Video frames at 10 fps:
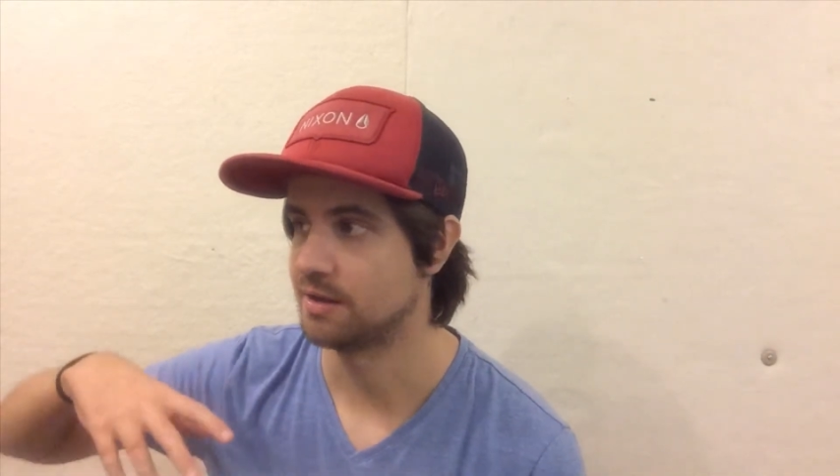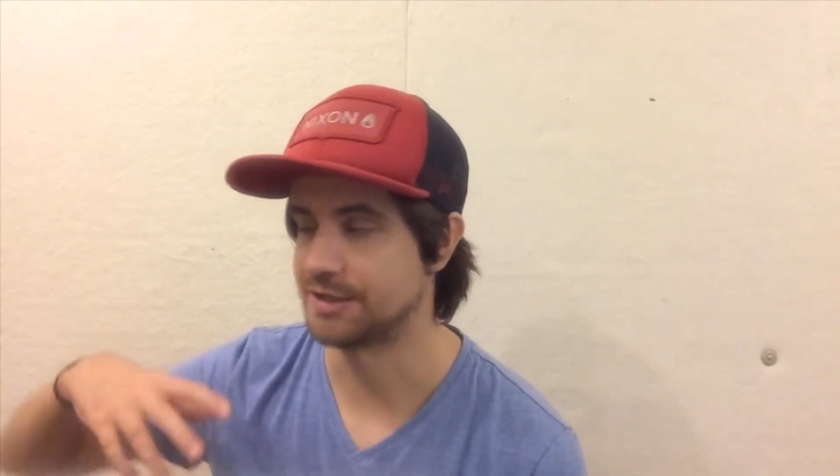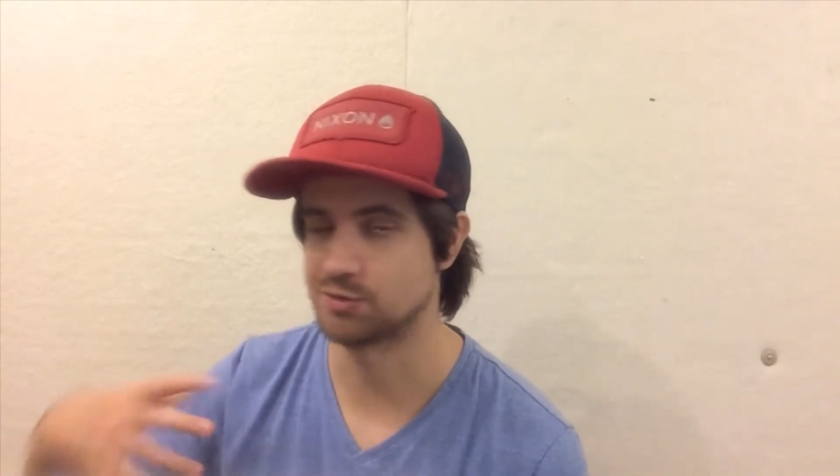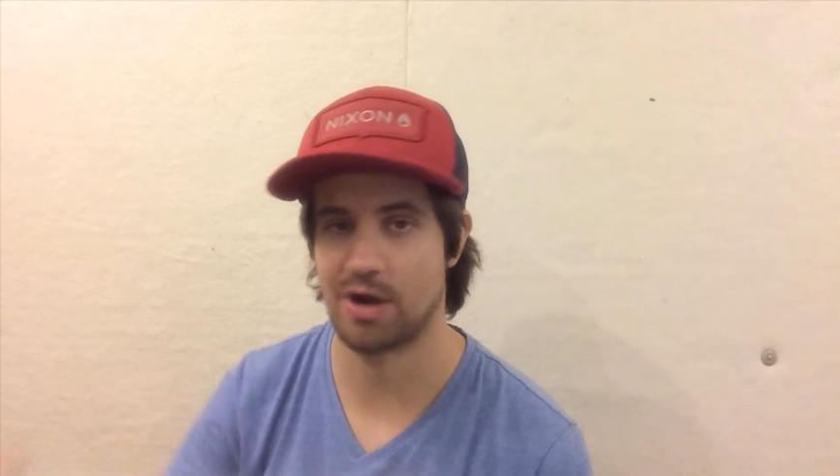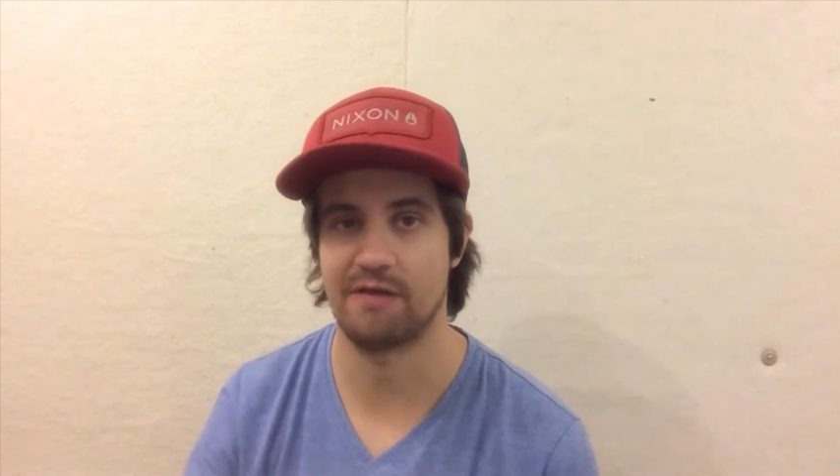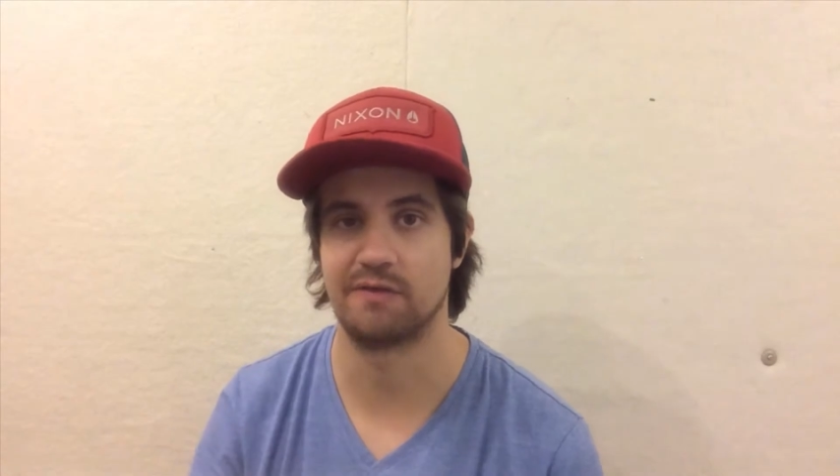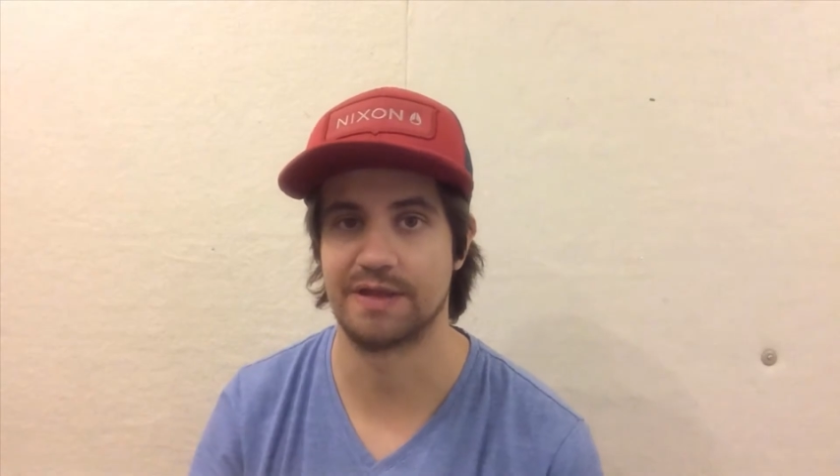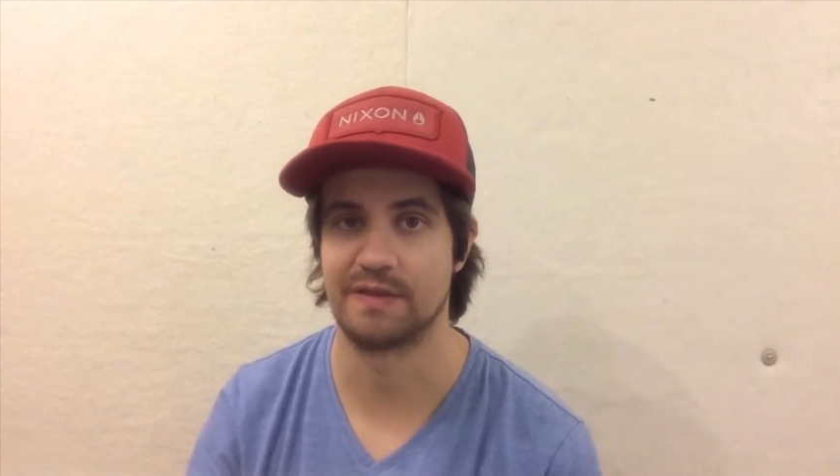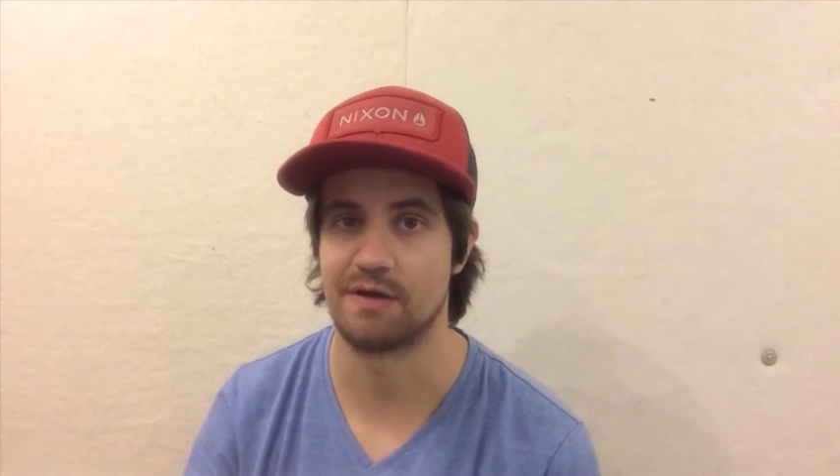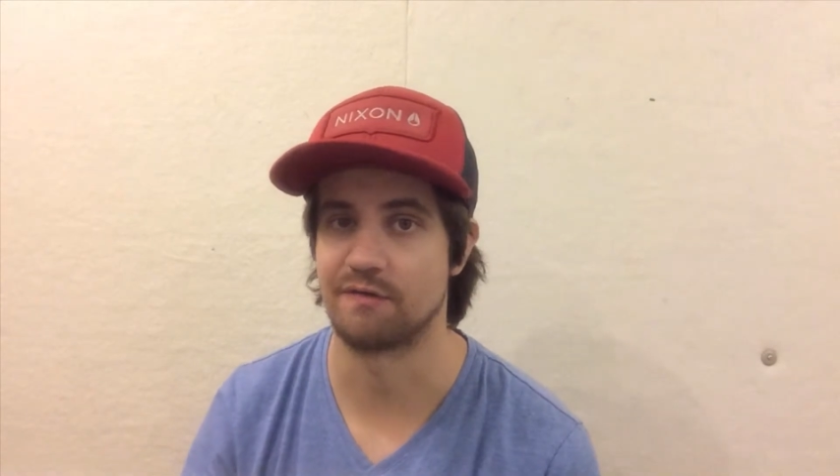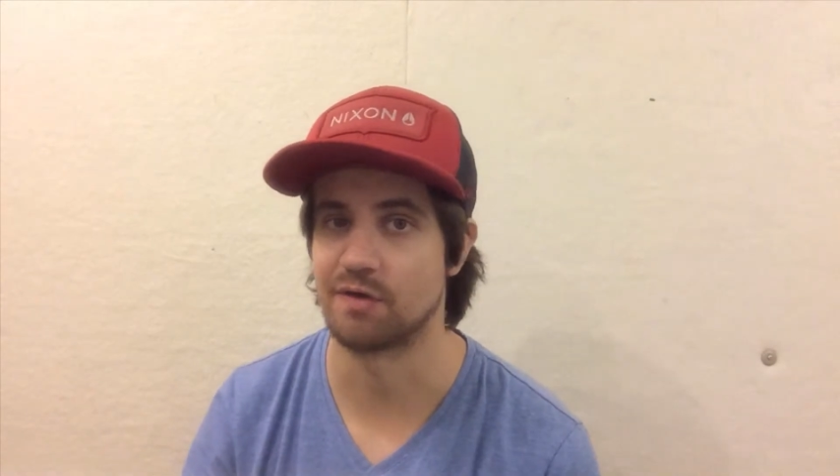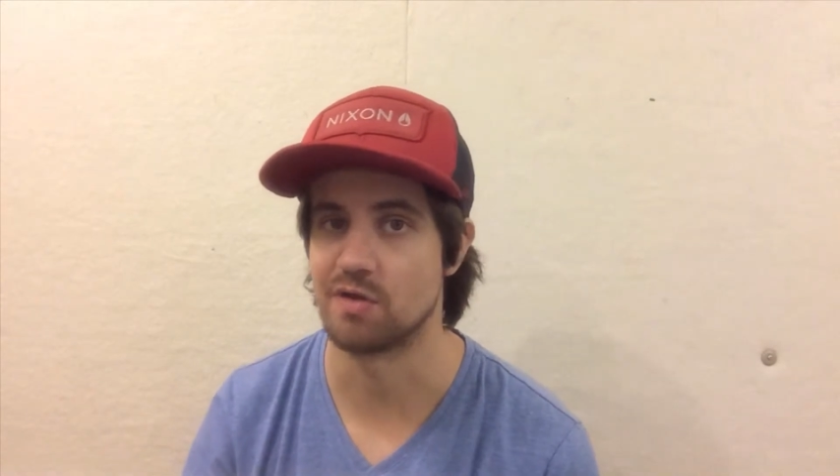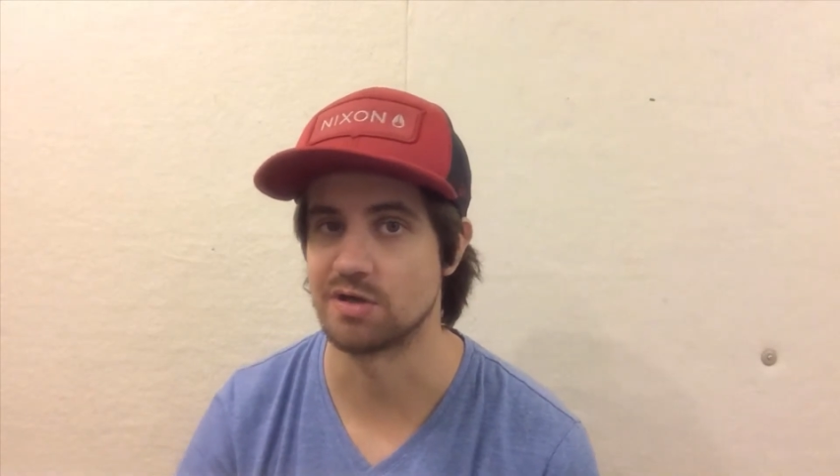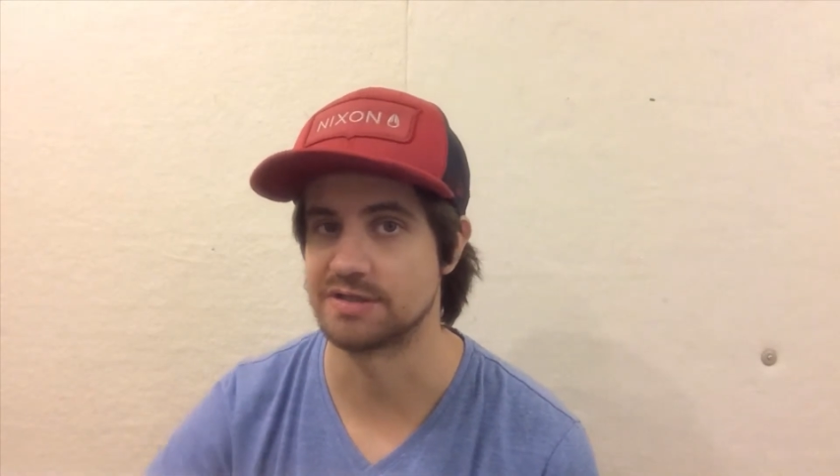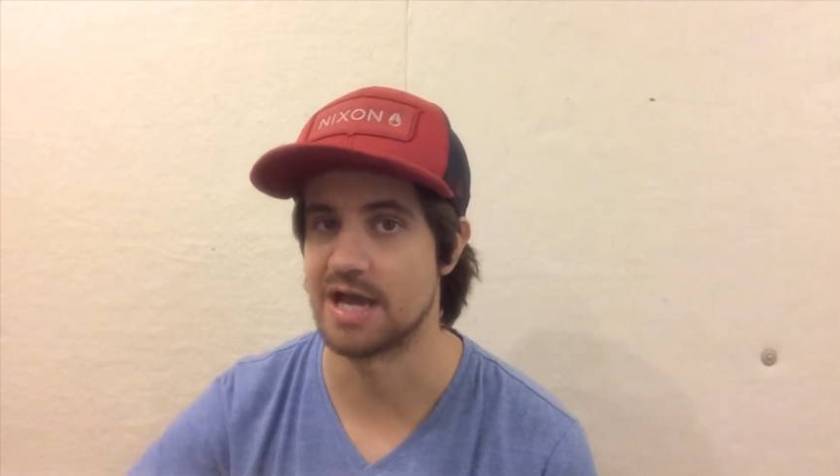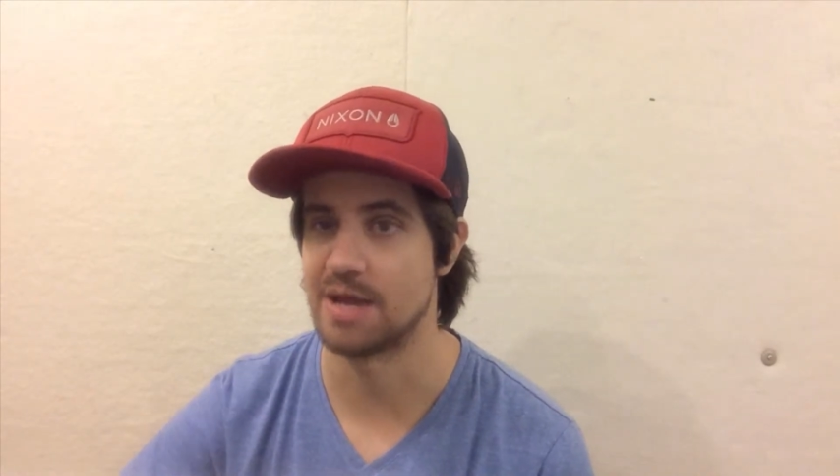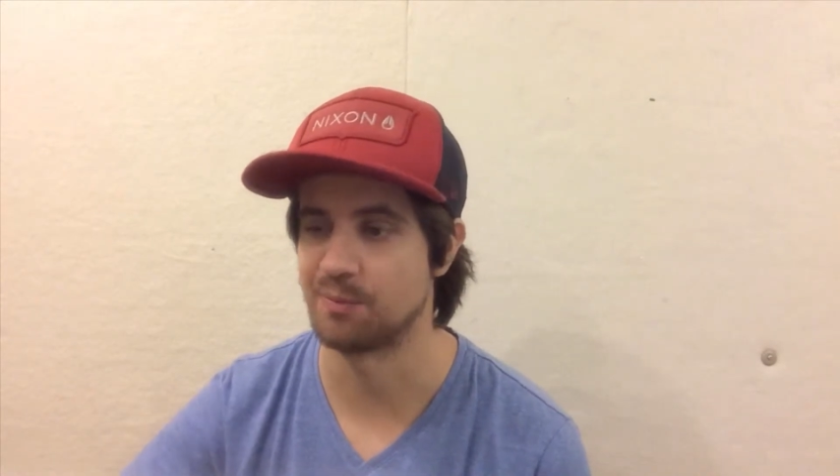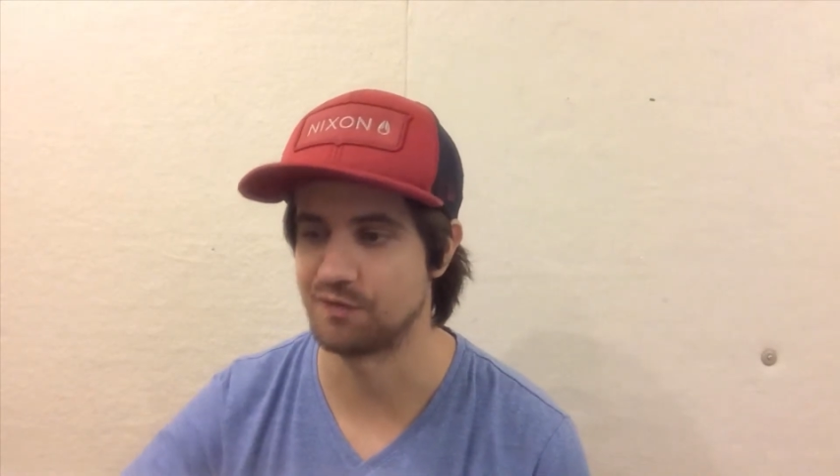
like traveling there for a long time.